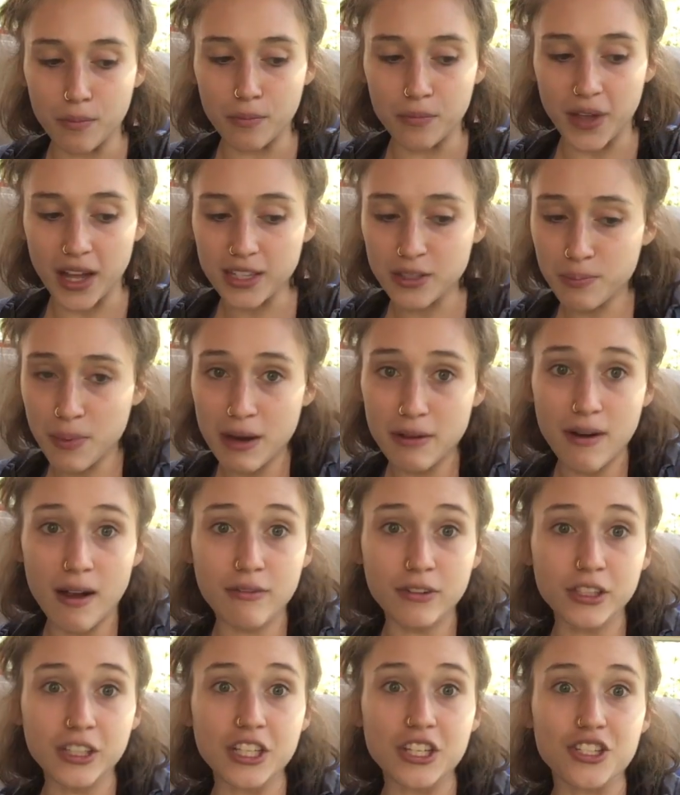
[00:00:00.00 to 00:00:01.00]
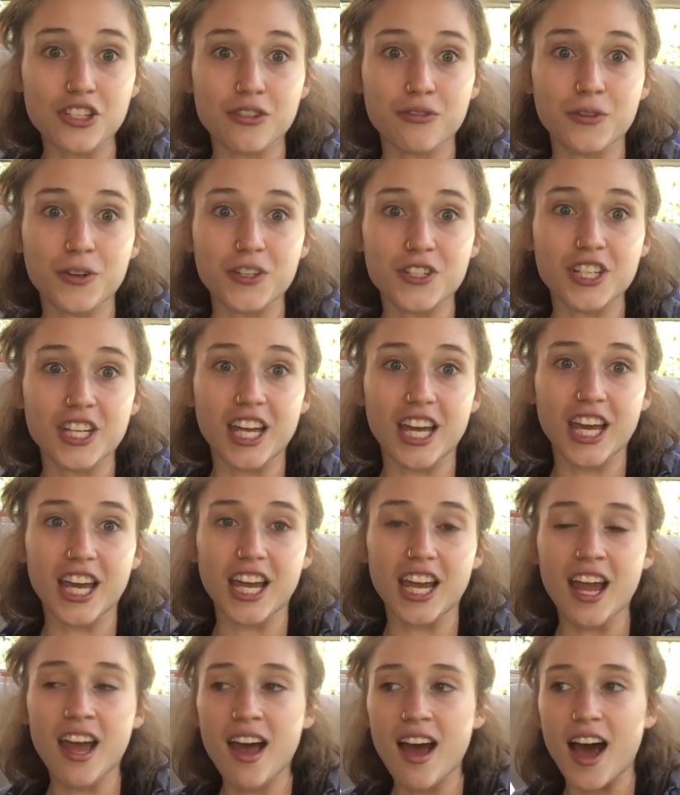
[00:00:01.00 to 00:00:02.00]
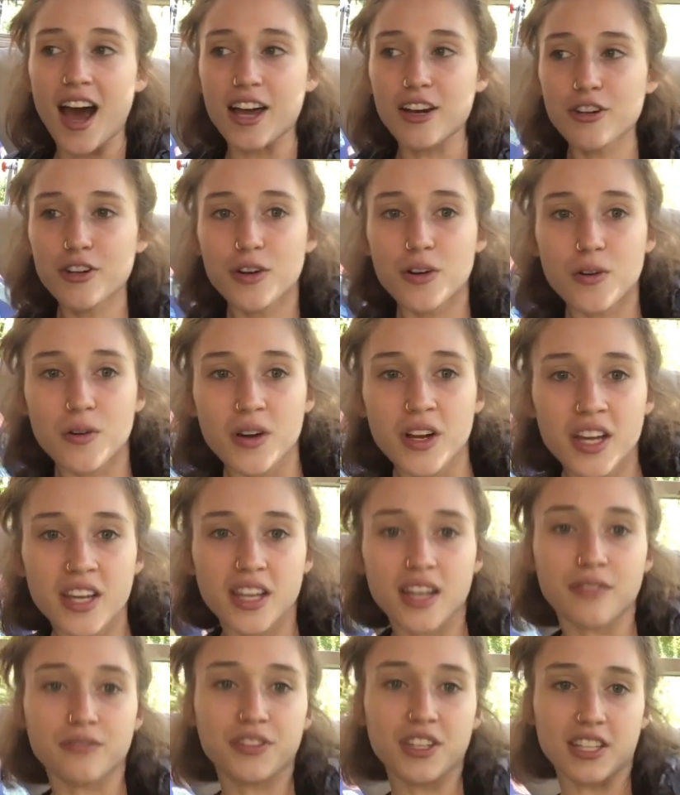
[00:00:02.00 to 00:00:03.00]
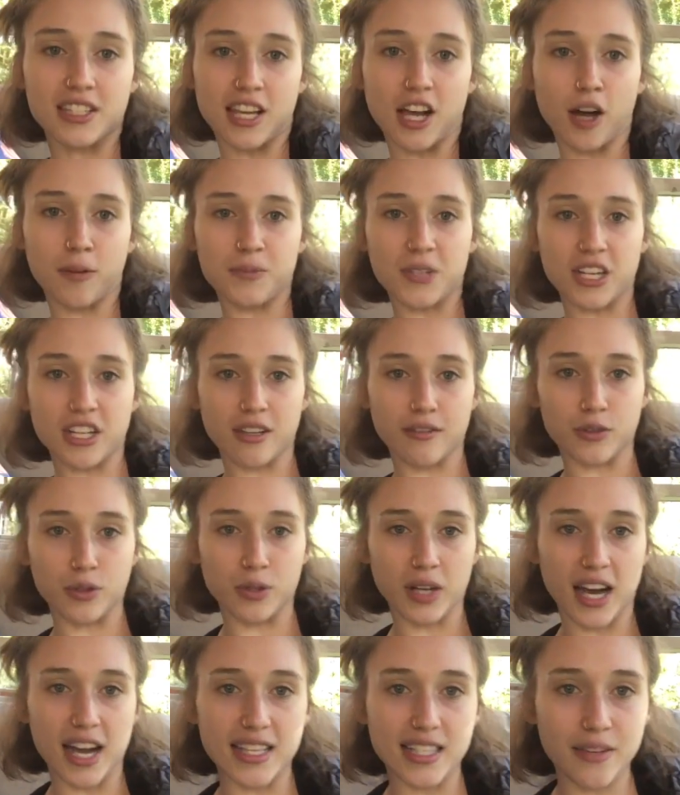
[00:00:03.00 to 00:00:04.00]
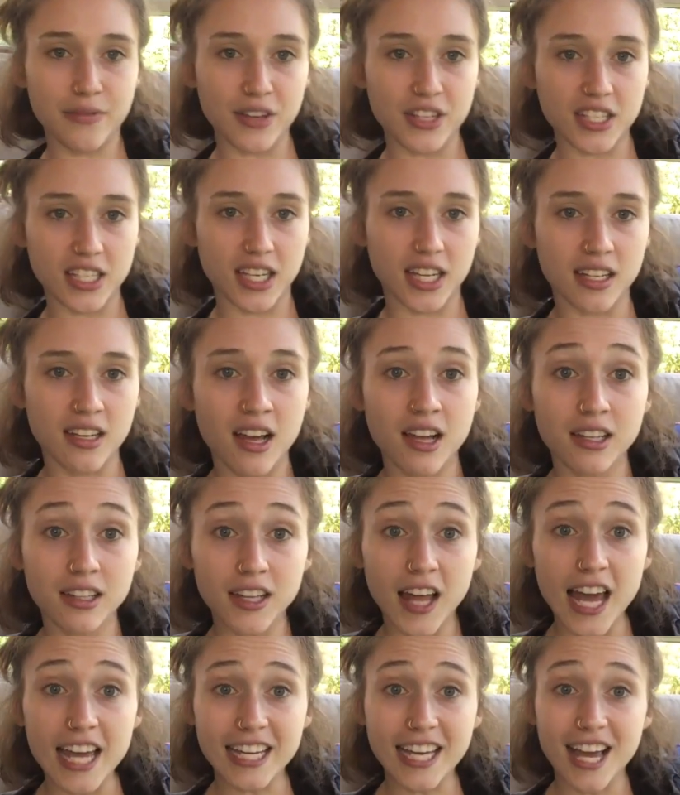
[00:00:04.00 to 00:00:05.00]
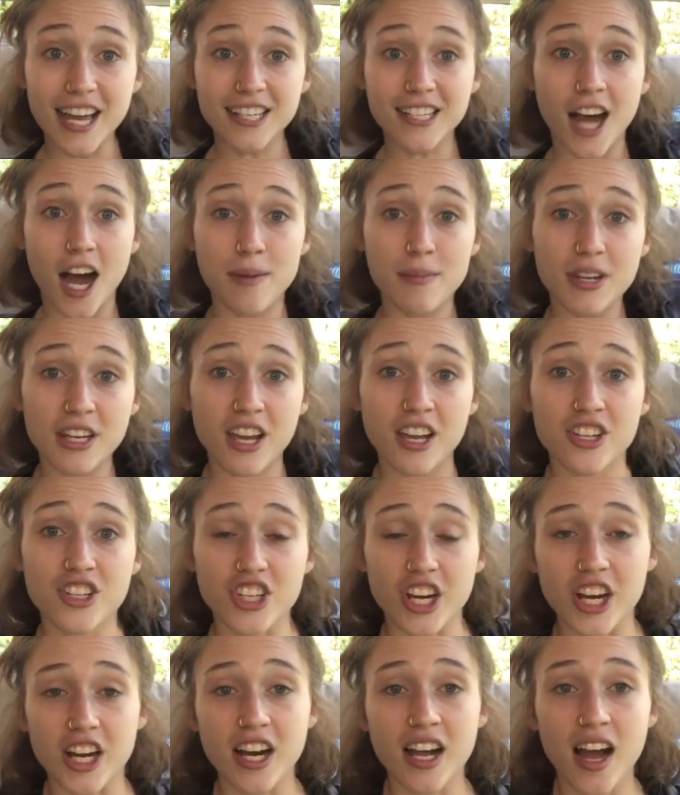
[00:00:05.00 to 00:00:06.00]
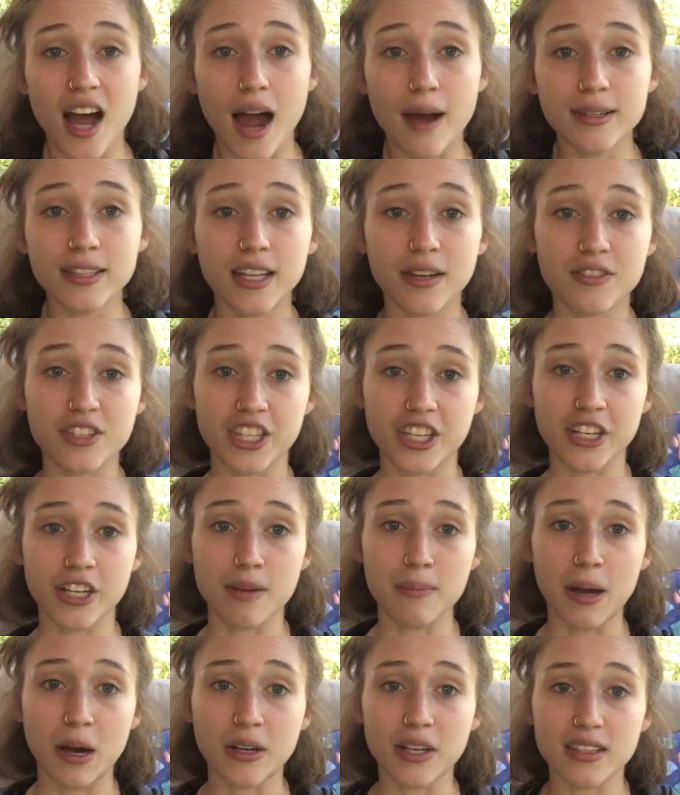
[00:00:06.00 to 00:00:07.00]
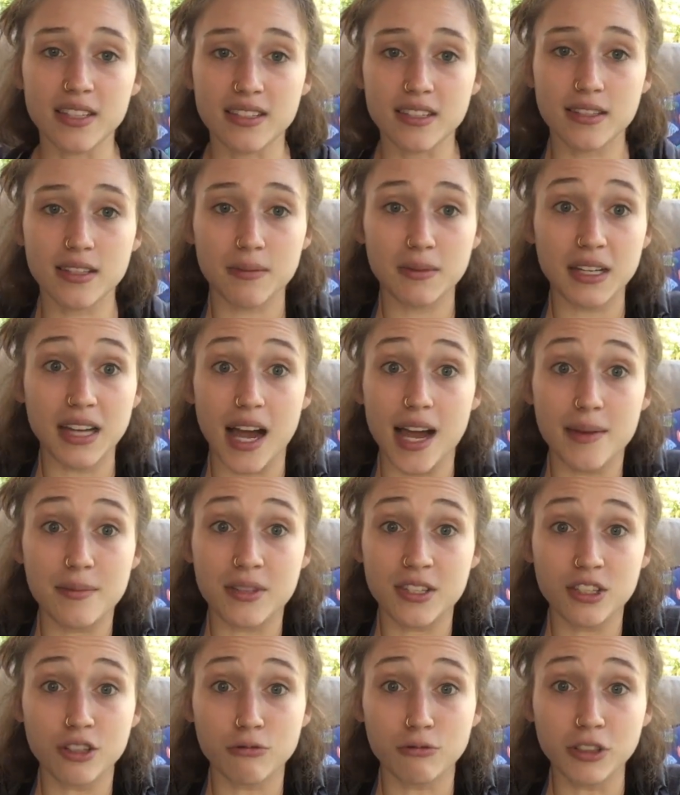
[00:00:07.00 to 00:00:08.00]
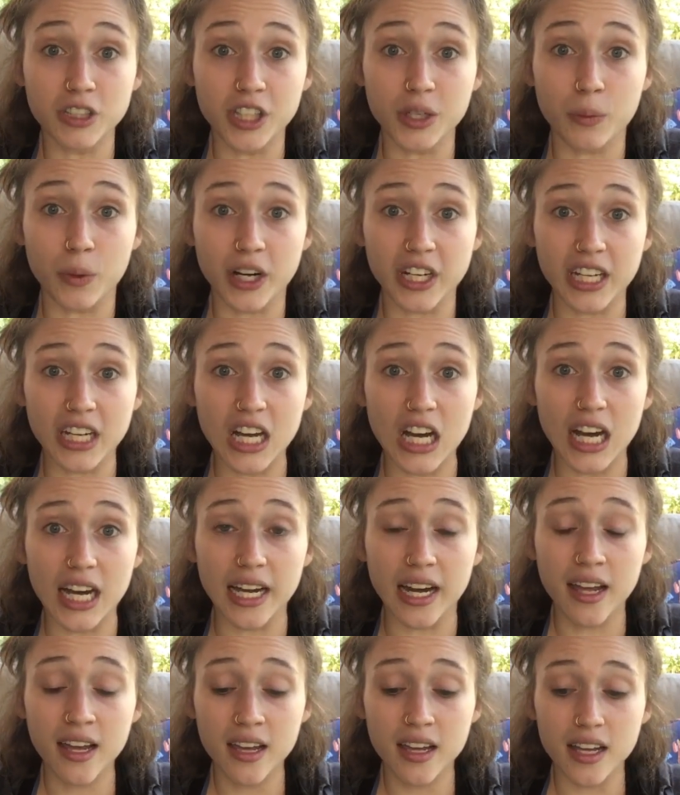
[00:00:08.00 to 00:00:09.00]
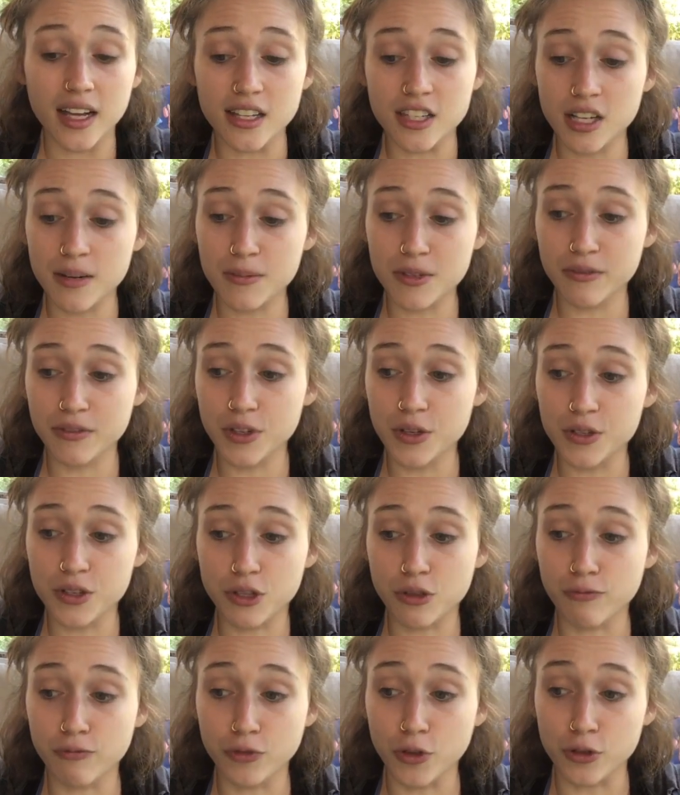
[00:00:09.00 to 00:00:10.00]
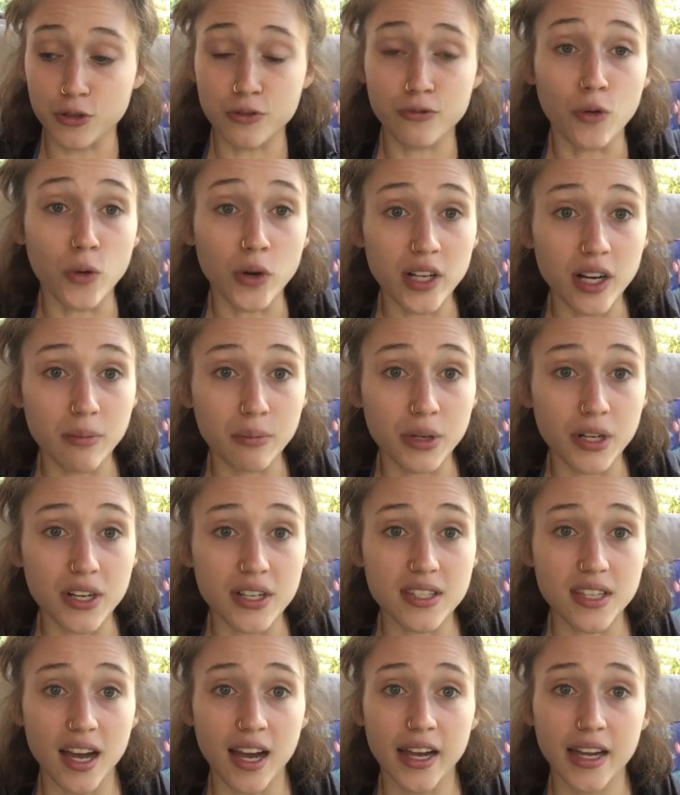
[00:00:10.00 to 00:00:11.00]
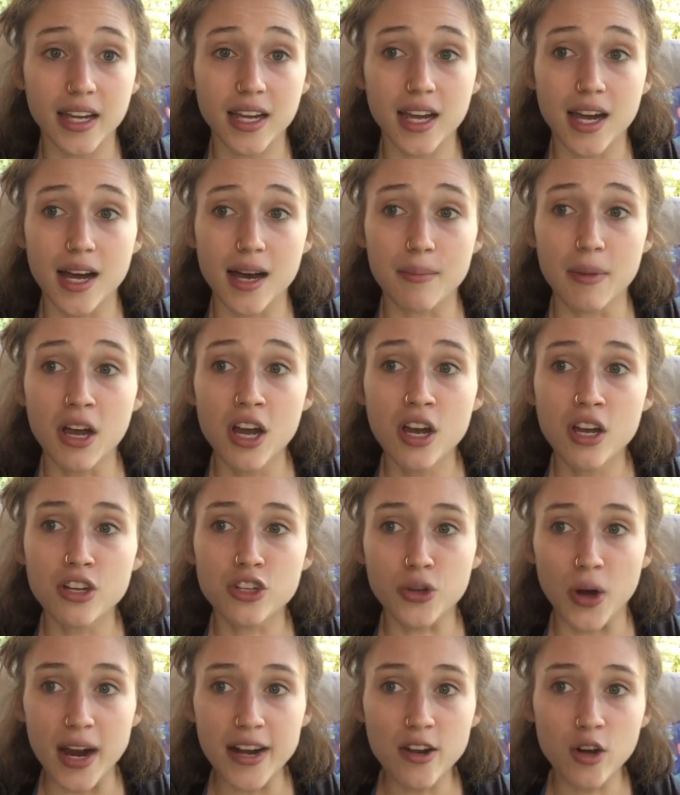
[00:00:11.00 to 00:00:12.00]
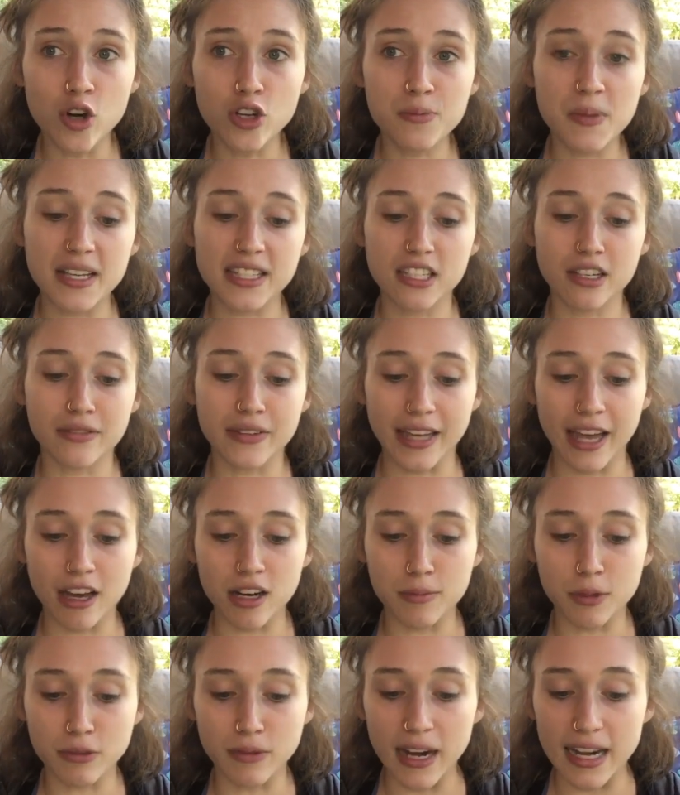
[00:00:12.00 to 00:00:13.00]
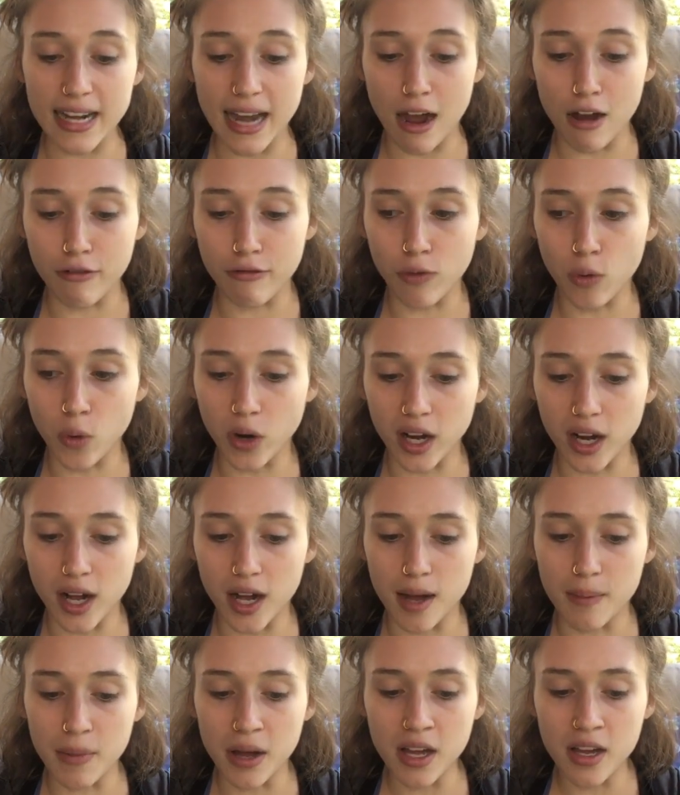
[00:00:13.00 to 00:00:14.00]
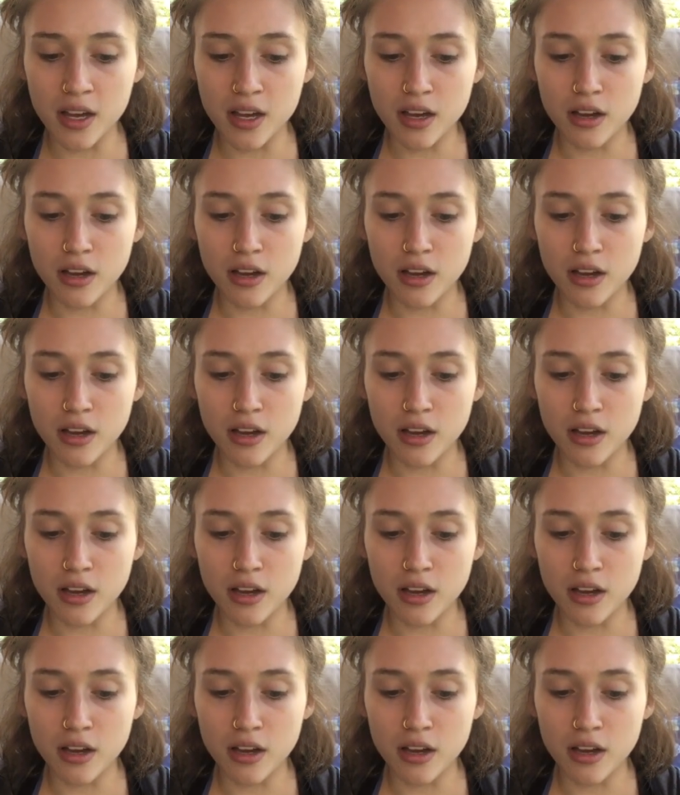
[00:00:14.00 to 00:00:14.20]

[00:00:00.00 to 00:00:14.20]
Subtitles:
that's my revelation for today. I don't know if this helped any of you guys. If it did, like, comment, share. I would love to hear about it. This is something I'm still really working on in terms of those 4 numbers. I am trying to hold myself accountable right now for